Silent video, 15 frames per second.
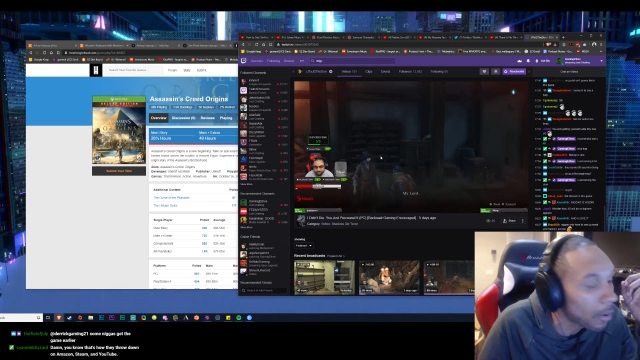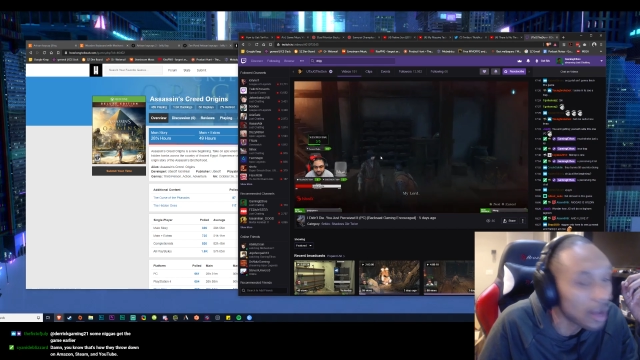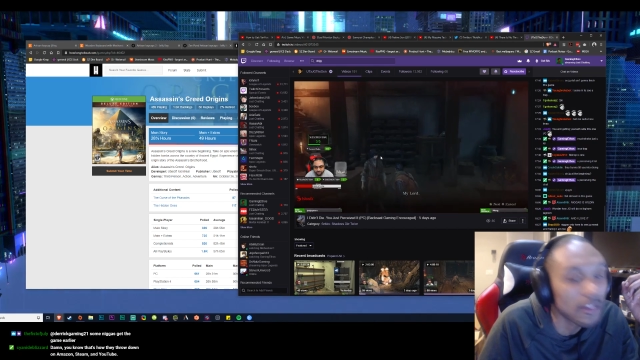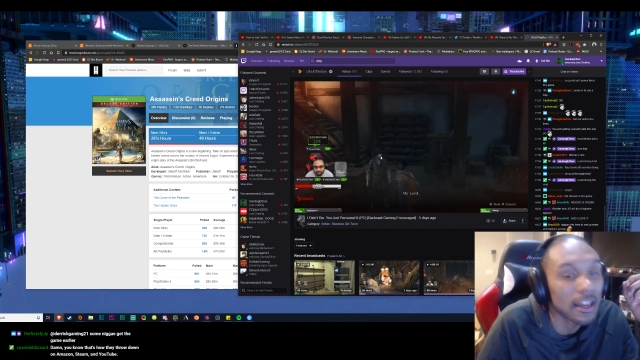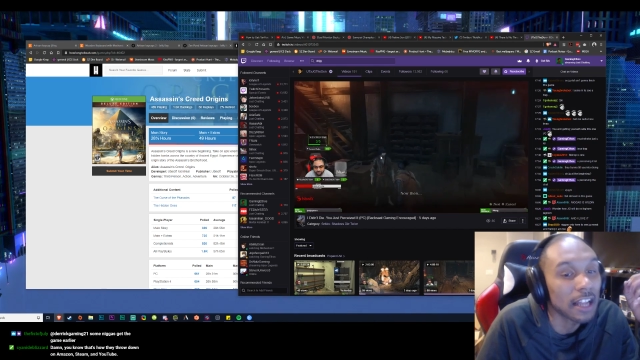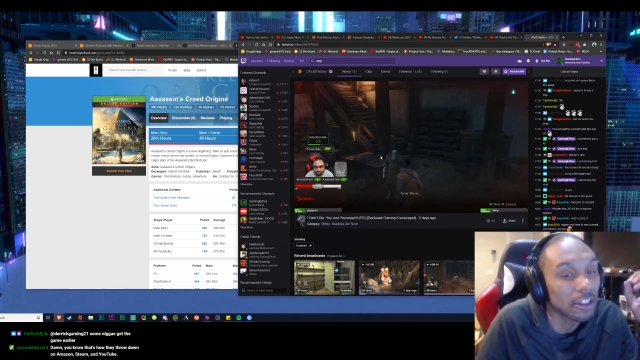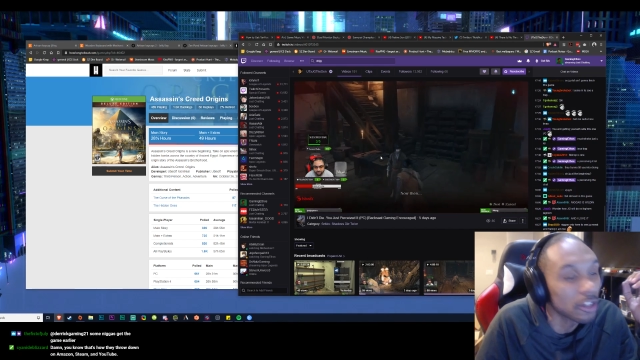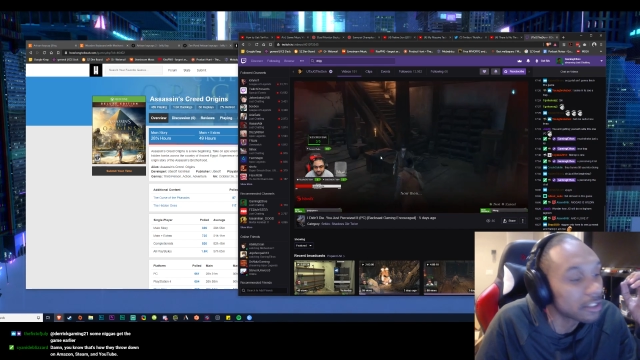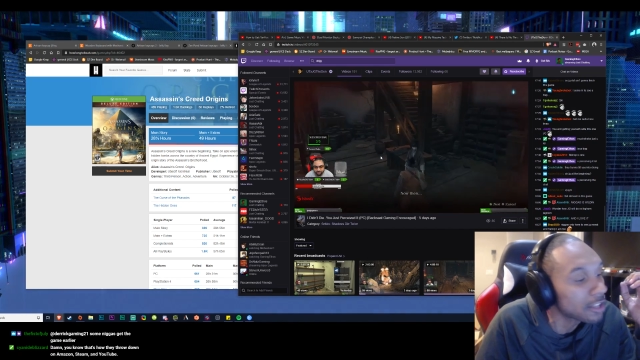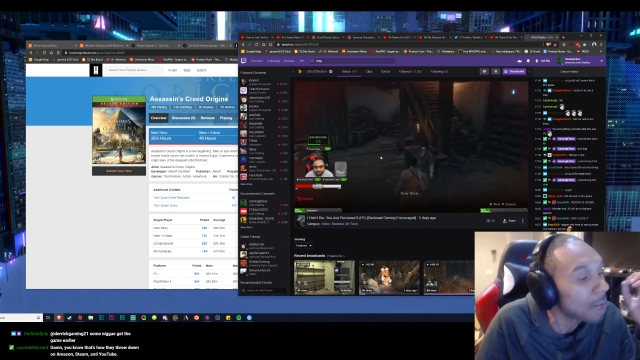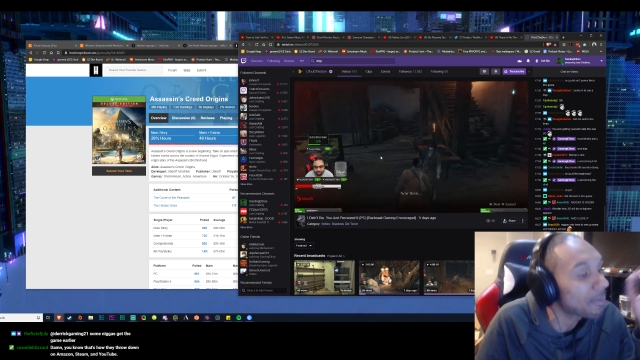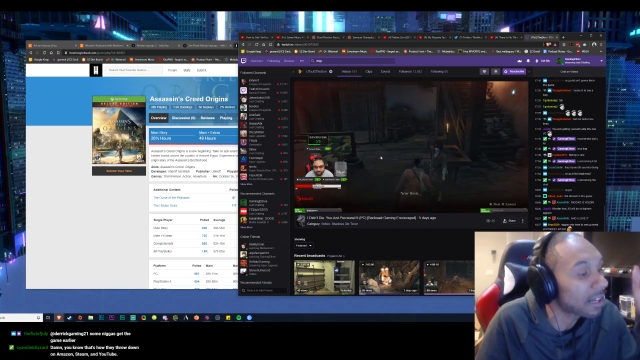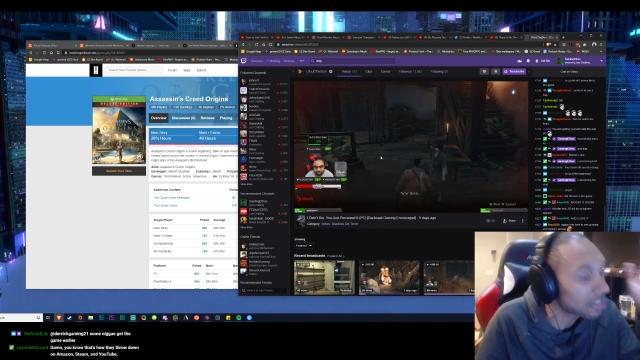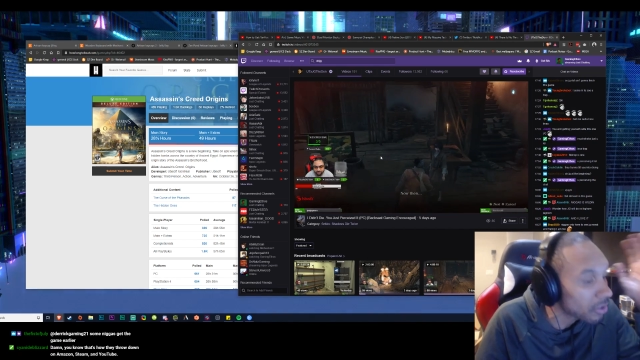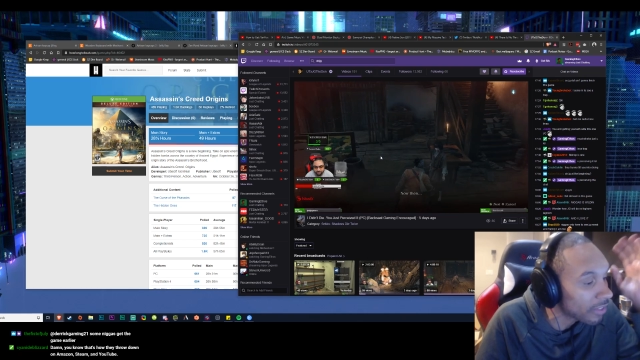And then I looked up
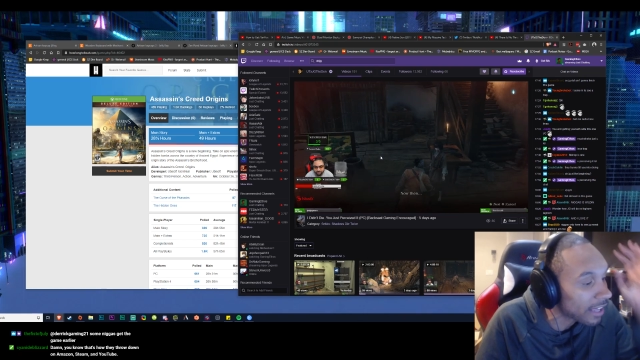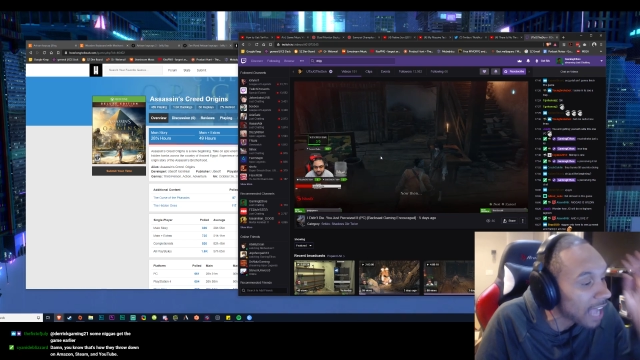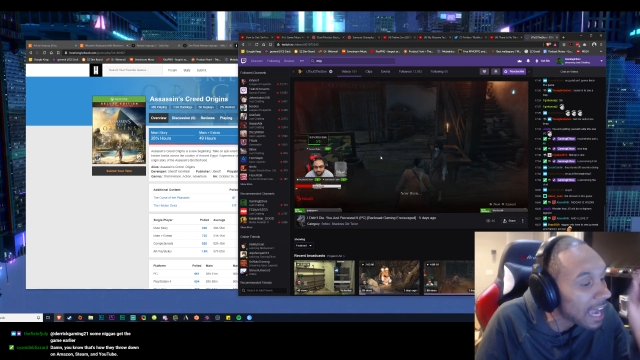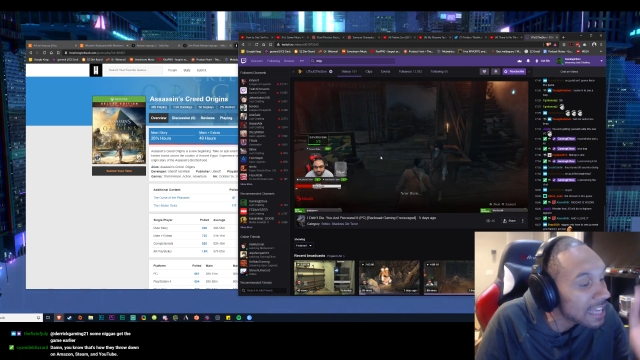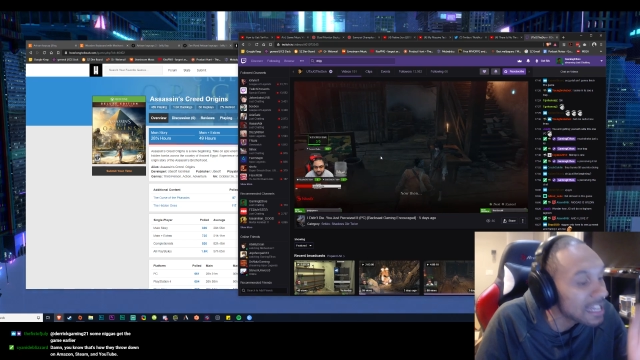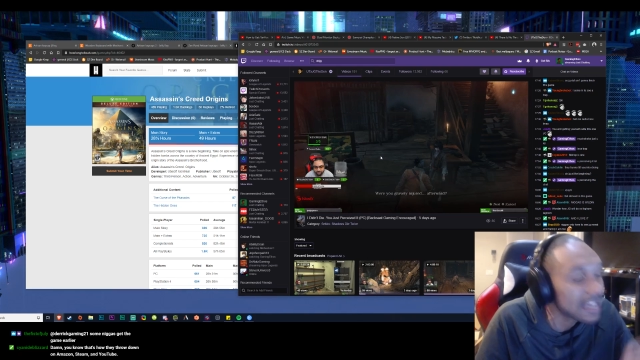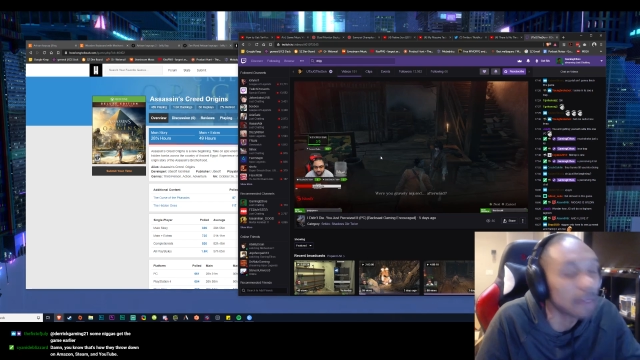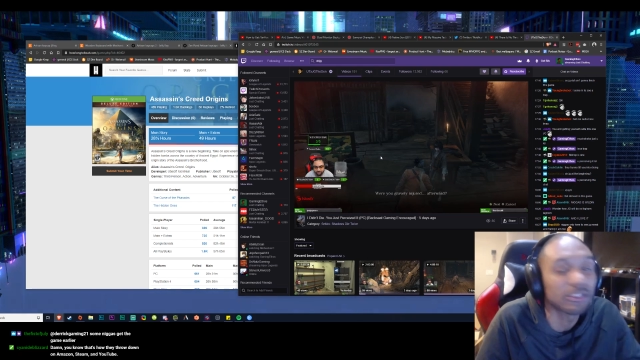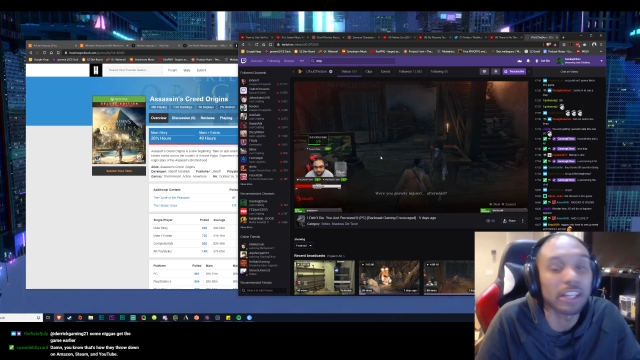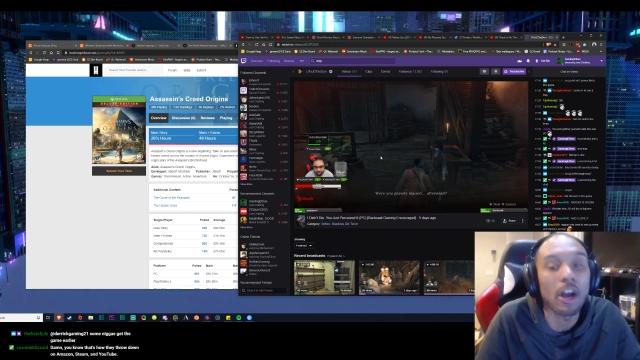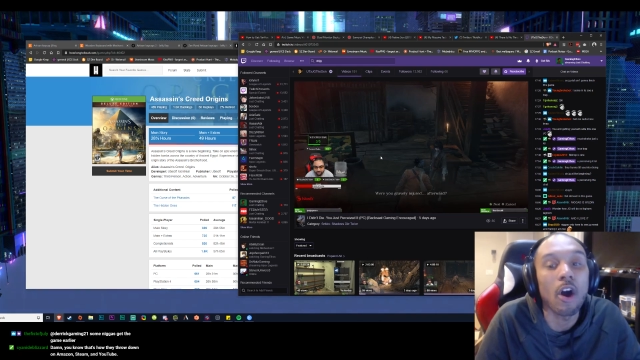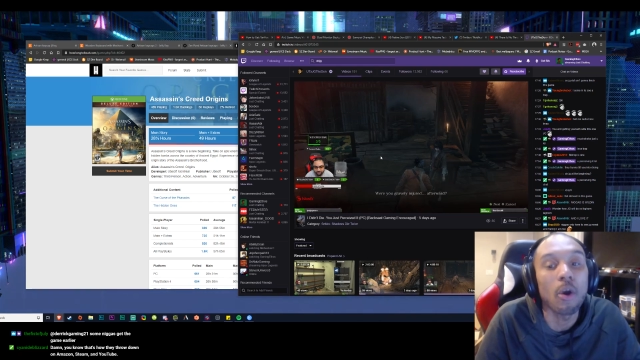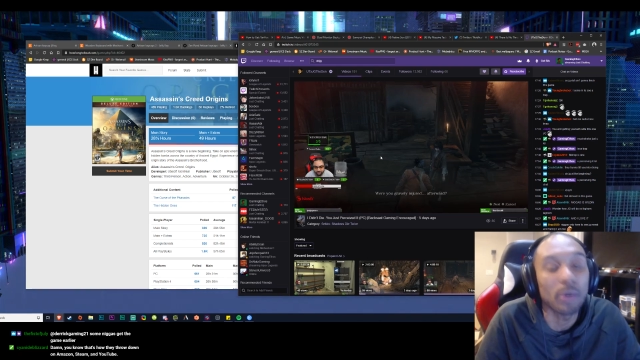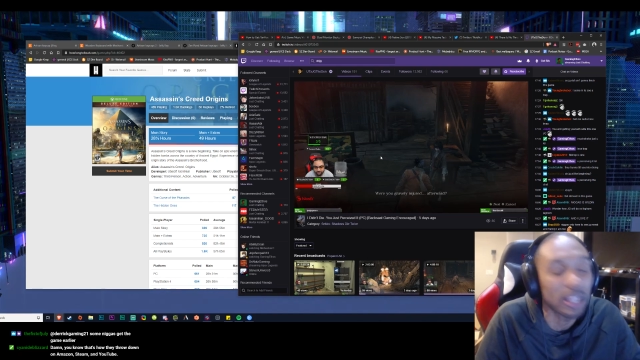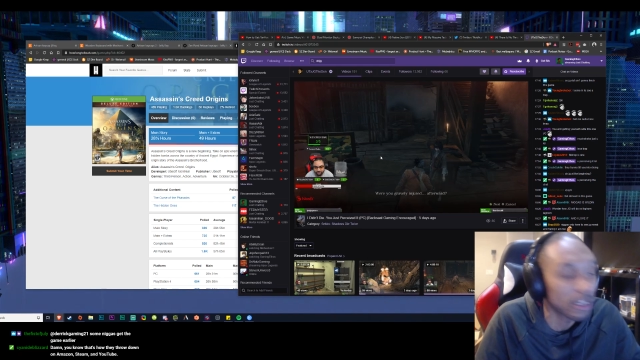and I saw the kite and I was like,
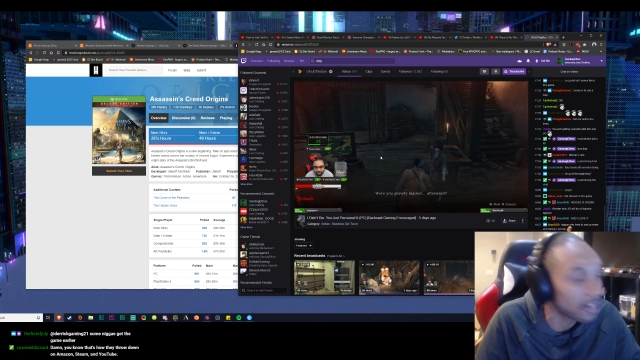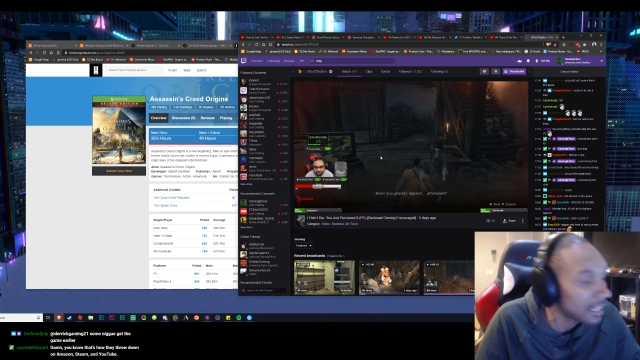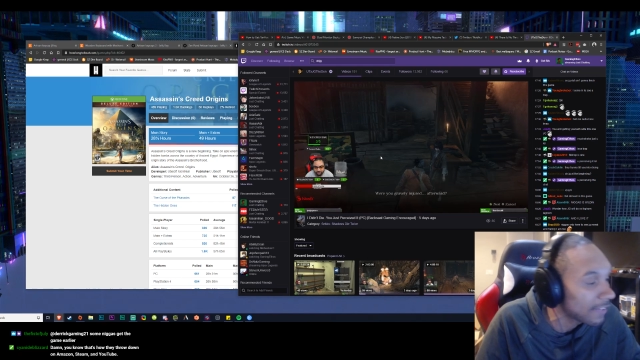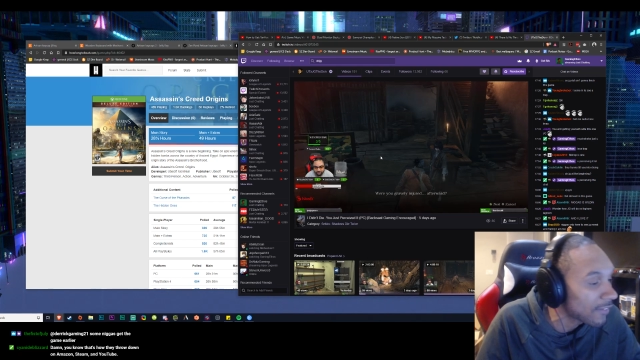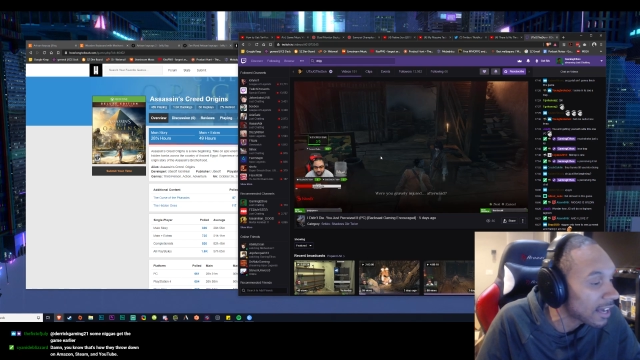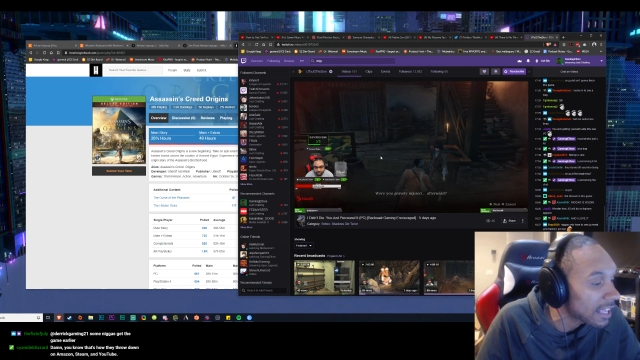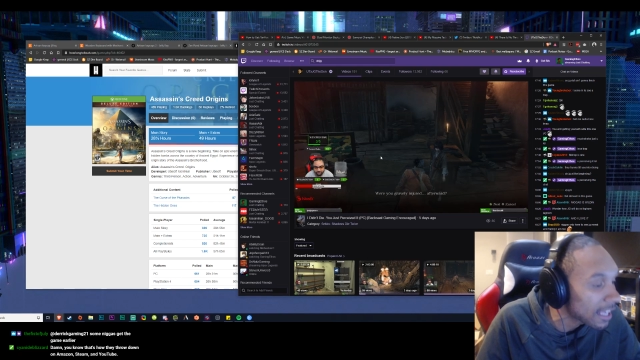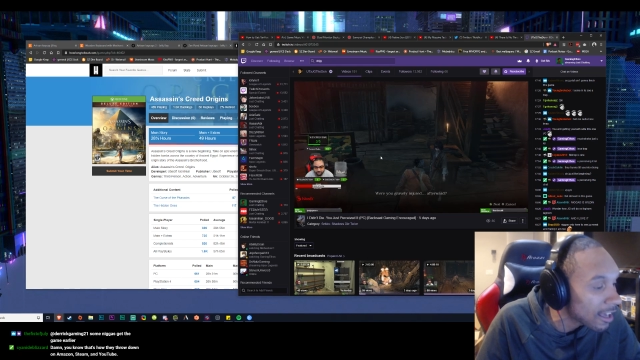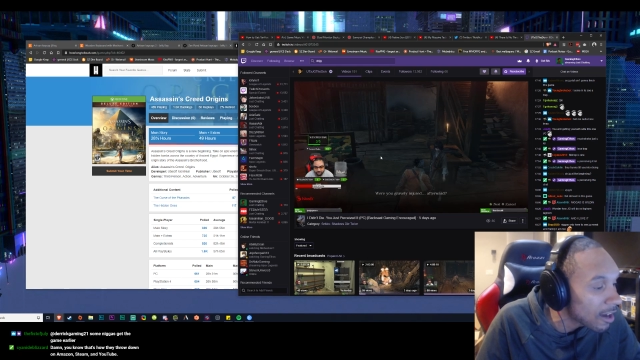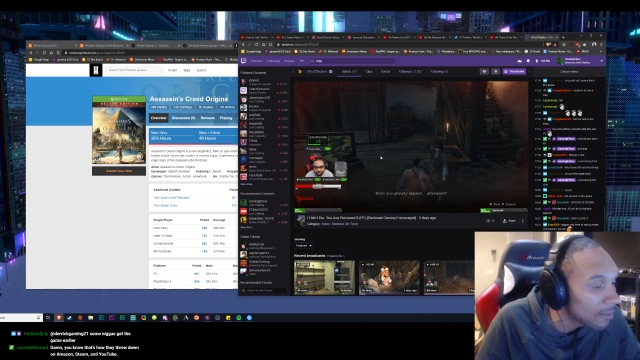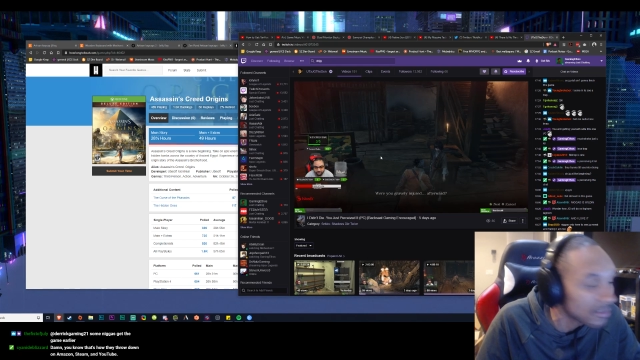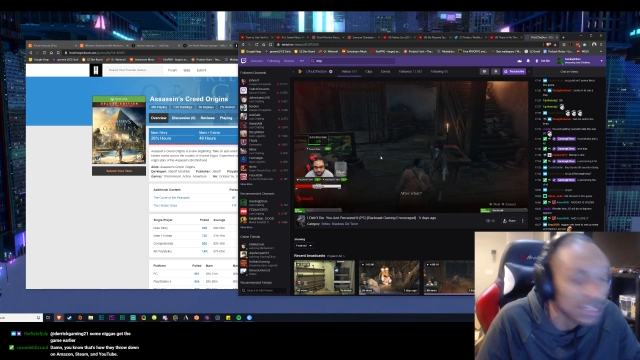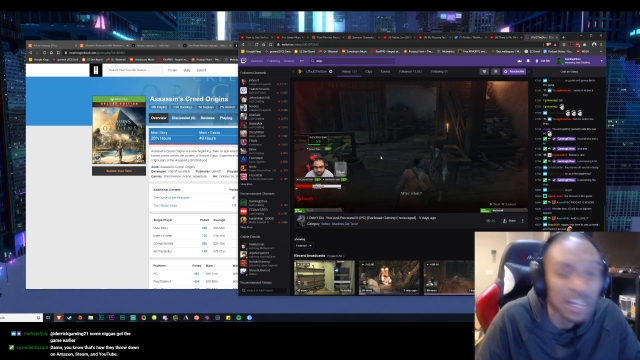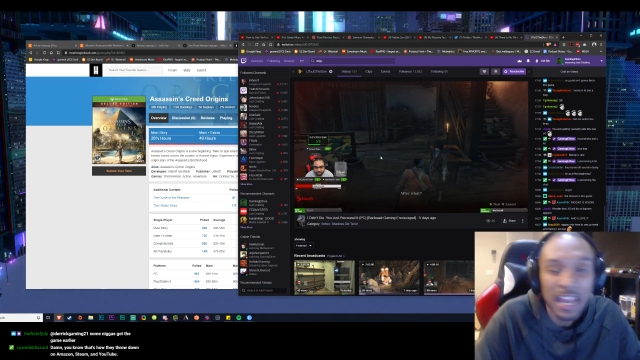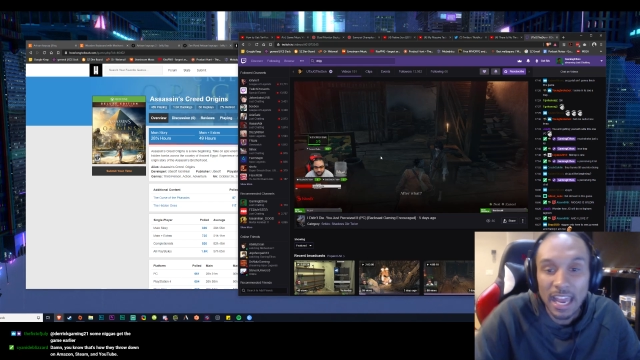oh, here he fucking comes.